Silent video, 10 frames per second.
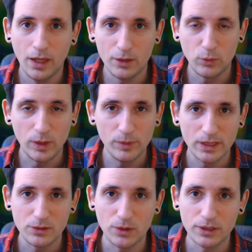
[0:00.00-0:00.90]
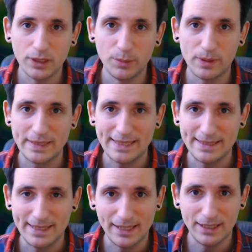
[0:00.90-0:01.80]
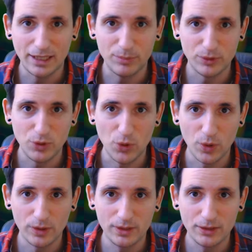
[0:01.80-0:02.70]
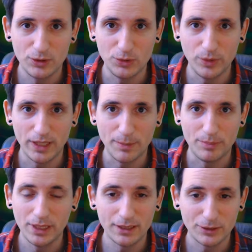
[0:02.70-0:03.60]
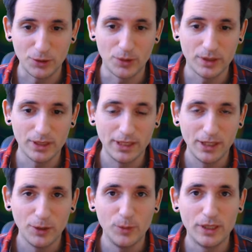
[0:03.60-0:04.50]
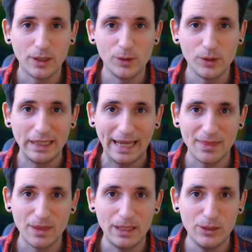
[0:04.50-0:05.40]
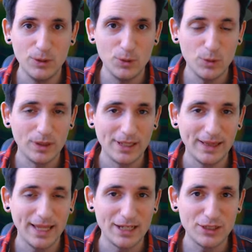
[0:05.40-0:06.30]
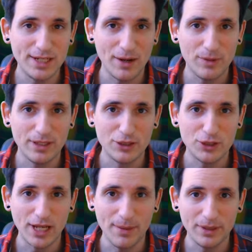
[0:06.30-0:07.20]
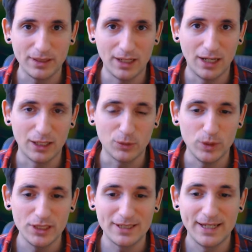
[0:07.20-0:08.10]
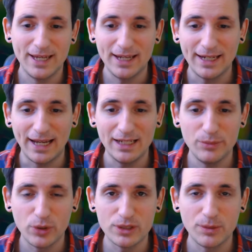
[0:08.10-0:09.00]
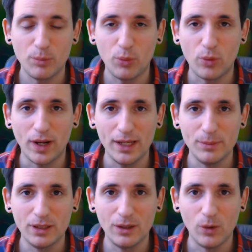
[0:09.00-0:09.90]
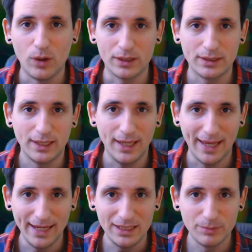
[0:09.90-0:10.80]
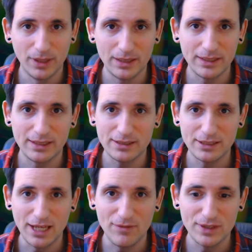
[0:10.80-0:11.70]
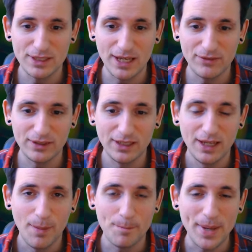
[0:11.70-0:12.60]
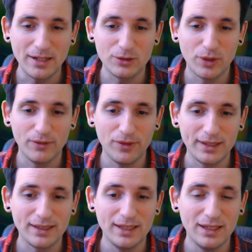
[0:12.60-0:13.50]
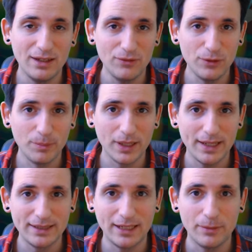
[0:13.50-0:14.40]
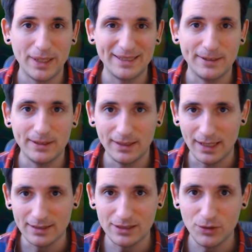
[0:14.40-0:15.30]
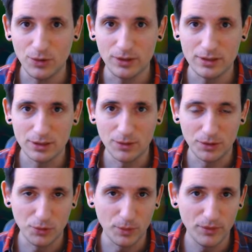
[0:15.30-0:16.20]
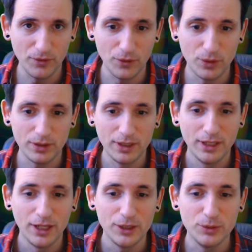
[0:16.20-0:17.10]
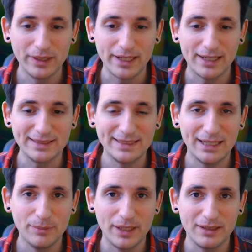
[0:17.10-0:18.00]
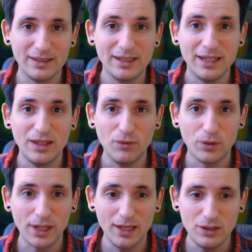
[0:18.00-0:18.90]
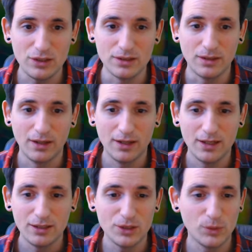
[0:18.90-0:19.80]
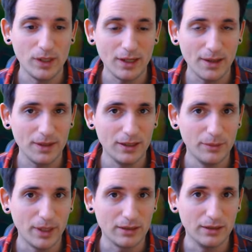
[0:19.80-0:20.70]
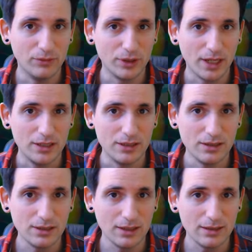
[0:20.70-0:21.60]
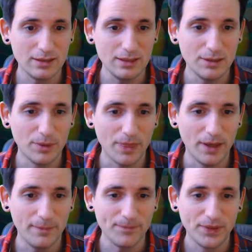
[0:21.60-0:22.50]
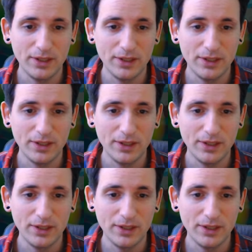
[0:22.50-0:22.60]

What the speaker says: And while we are talking about setting up a turn to create a bigger turn, we're now looking at the new legendary Shaman card, which is Kalimos Primal Lord. 8 mana, 7/7, Battlecry effect. If you played an elemental last turn, so the turn before, you will cast an elemental invocation. So what are the elemental invocations? Let's see about them.